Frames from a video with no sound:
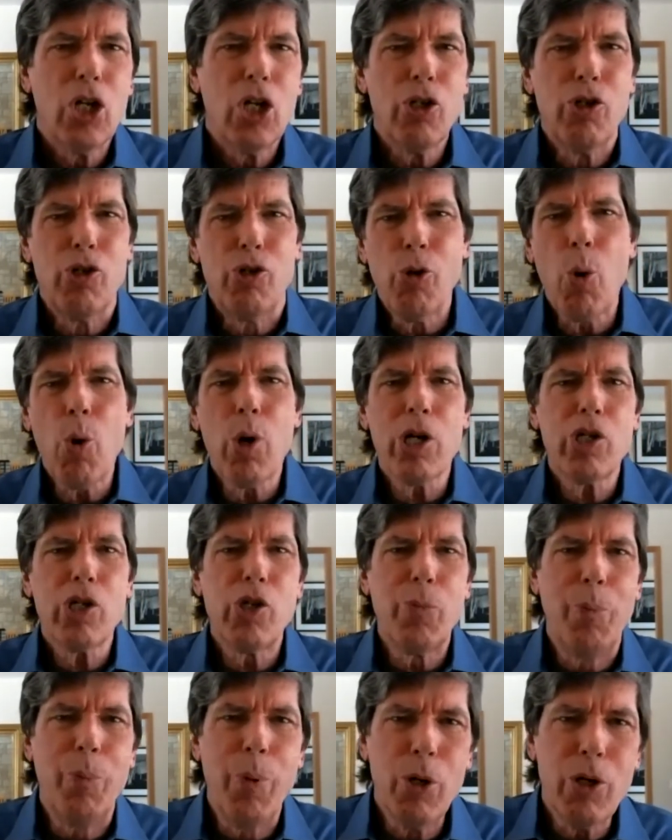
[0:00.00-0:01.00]
George
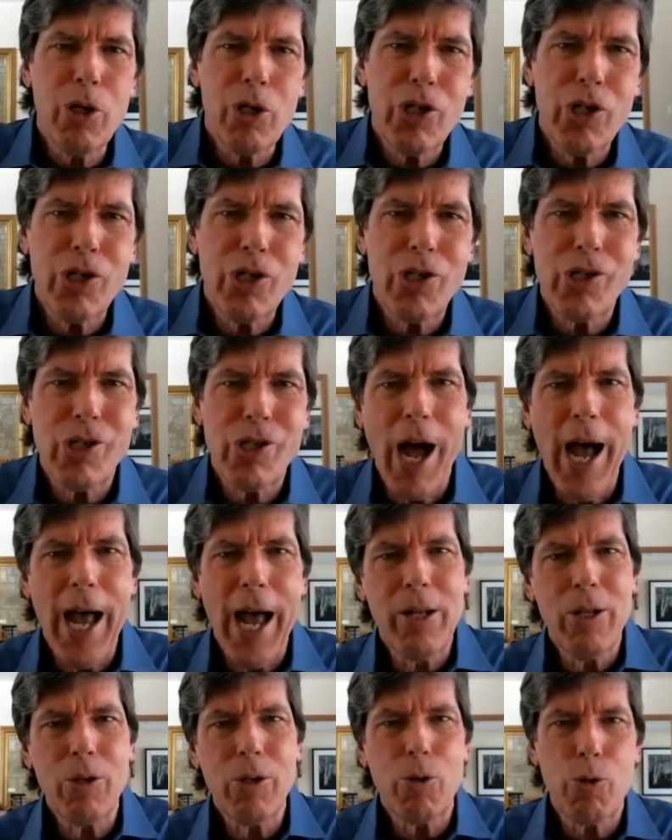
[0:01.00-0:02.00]
Bush
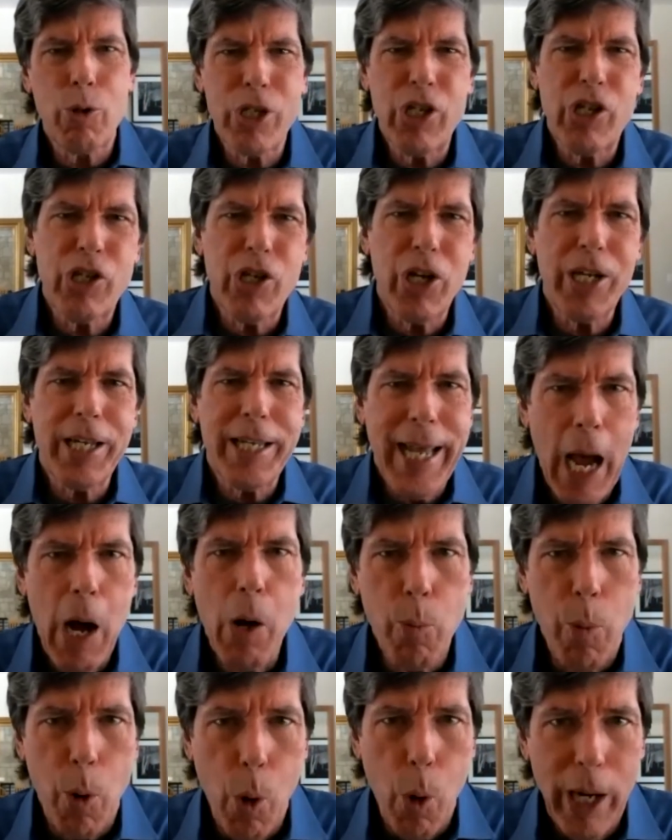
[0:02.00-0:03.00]
style Christian
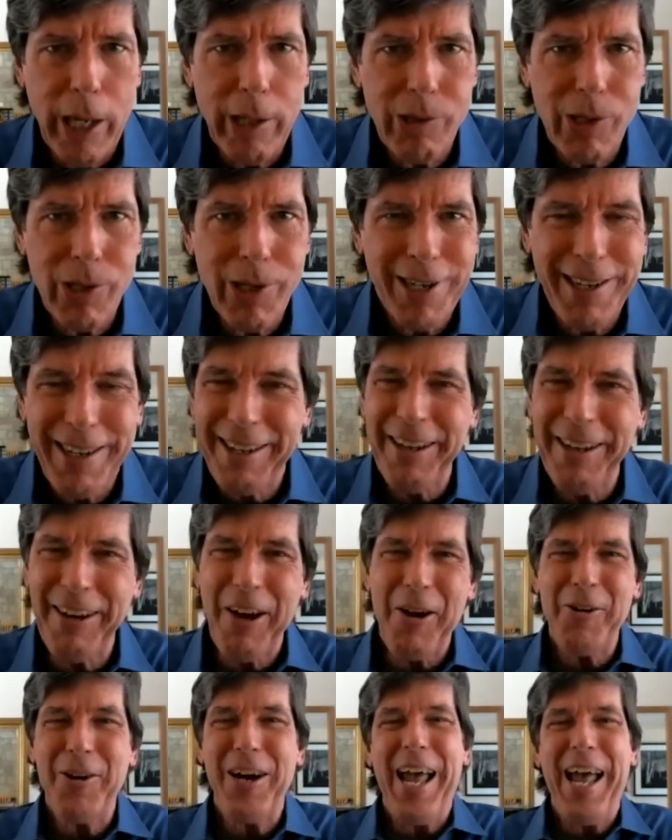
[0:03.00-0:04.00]
cowboys, you
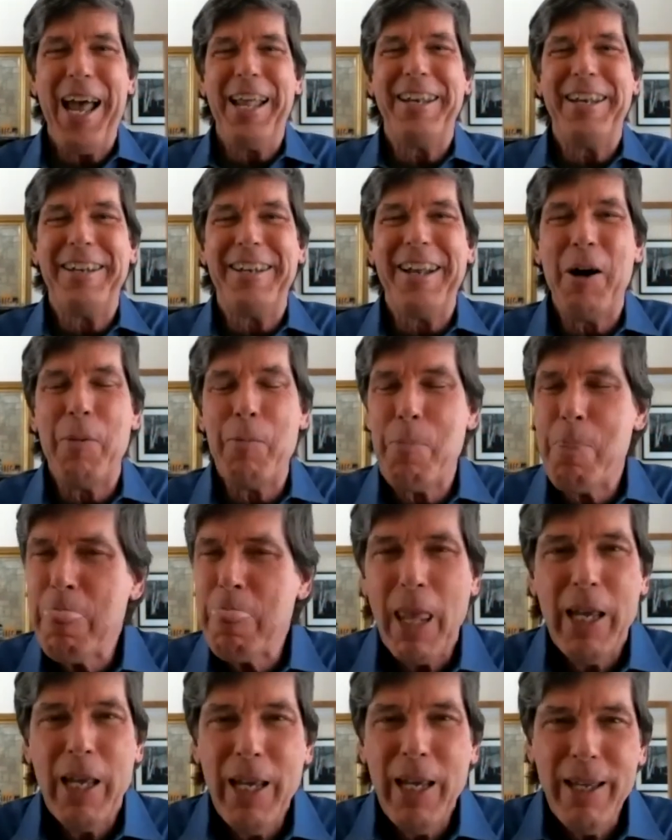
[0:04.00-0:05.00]
know, and
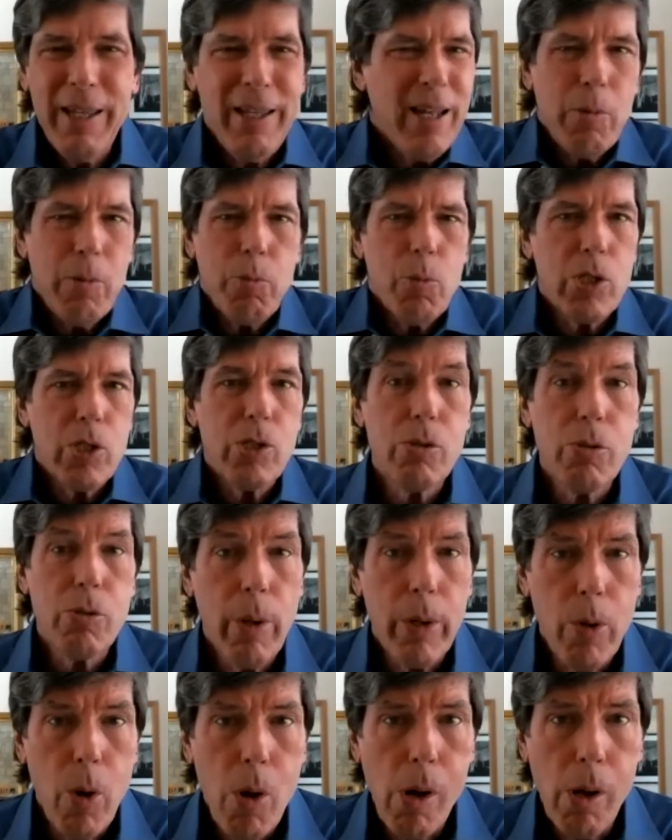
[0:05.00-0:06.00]
that wasn't true
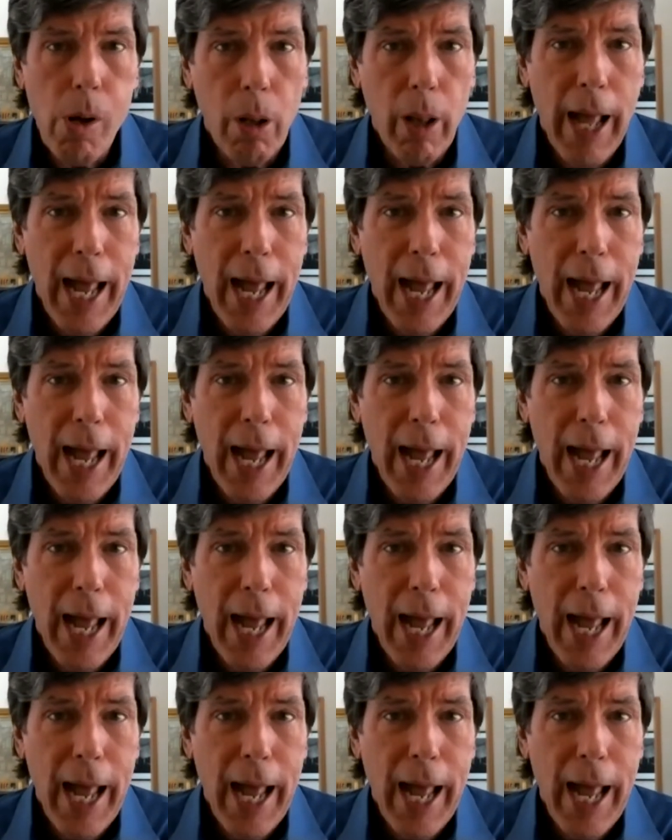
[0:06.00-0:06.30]
at all.